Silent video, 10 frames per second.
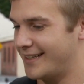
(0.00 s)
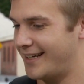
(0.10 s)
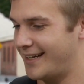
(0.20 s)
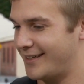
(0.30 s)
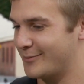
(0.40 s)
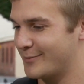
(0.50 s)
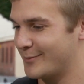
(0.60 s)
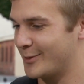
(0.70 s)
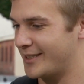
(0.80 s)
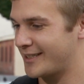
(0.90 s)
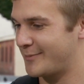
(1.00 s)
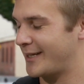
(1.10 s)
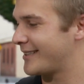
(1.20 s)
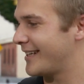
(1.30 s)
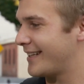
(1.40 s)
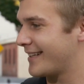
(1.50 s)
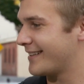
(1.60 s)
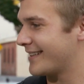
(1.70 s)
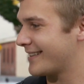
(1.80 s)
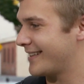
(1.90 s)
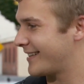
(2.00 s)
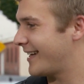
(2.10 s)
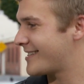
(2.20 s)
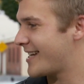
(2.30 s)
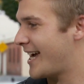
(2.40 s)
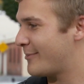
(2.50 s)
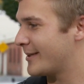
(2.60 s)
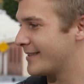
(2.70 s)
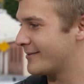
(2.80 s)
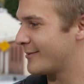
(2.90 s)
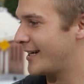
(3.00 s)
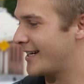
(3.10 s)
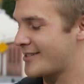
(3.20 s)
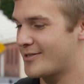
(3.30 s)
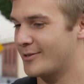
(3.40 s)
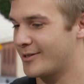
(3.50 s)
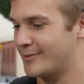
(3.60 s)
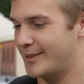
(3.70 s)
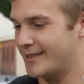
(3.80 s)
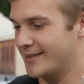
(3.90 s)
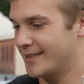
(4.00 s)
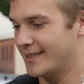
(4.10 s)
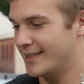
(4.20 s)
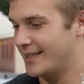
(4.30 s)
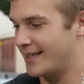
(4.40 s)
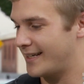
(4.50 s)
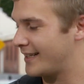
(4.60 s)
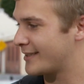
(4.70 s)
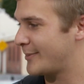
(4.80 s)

Um, wouldn't expect anything like that to happen right next door, but anything's